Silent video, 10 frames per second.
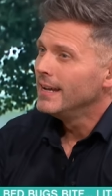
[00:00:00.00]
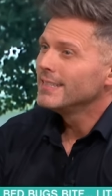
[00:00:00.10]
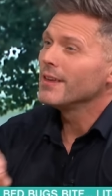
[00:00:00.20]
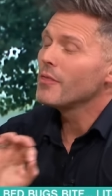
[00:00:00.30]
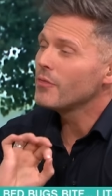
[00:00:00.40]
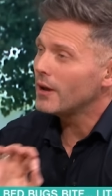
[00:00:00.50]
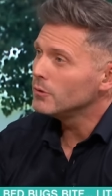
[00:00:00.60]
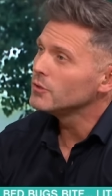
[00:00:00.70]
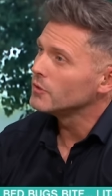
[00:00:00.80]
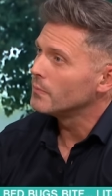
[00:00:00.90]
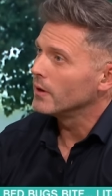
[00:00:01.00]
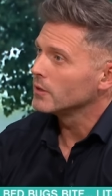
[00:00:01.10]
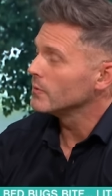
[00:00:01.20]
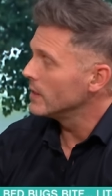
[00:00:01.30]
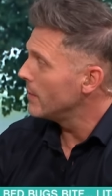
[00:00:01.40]
to thousands of
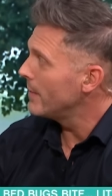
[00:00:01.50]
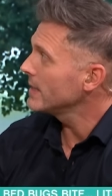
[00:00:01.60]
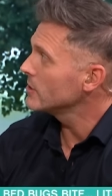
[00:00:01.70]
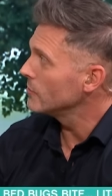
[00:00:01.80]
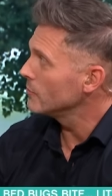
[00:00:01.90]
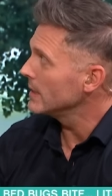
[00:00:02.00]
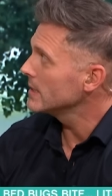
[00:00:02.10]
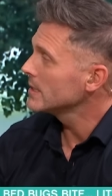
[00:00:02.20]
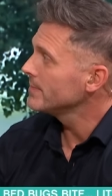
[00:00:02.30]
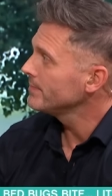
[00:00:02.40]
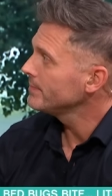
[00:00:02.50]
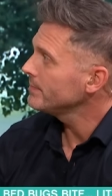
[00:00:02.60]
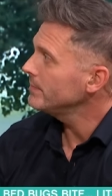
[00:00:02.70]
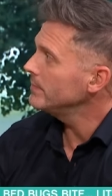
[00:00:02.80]
bugs within a matter of weeks. Are they as big